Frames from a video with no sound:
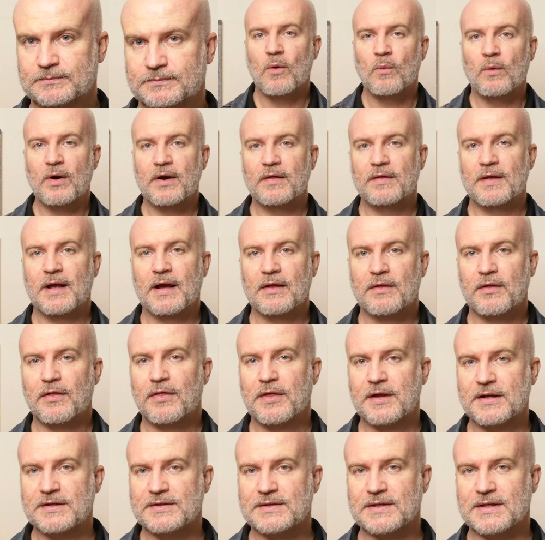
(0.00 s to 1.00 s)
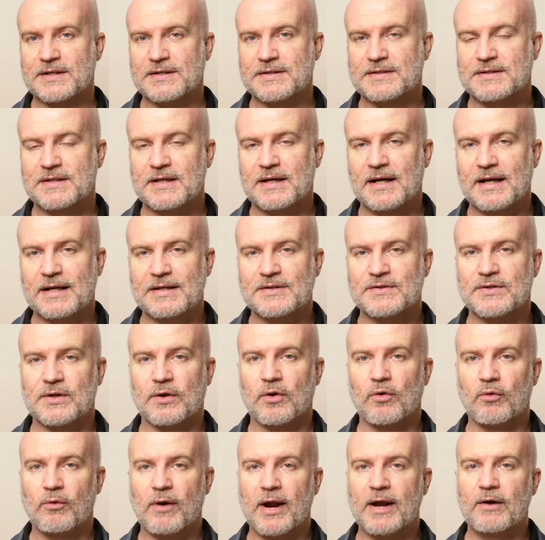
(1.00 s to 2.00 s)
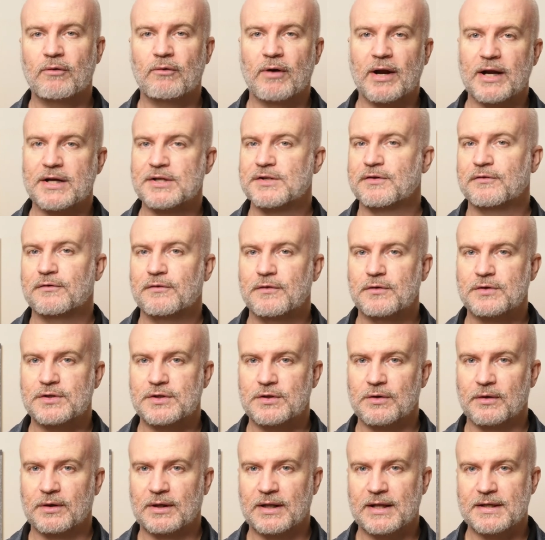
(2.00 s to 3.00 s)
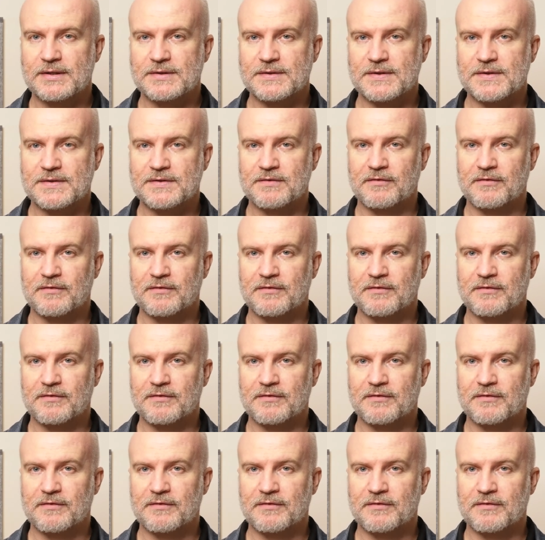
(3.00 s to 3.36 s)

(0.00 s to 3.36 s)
One of the other things to consider is the great range of Fujinon lenses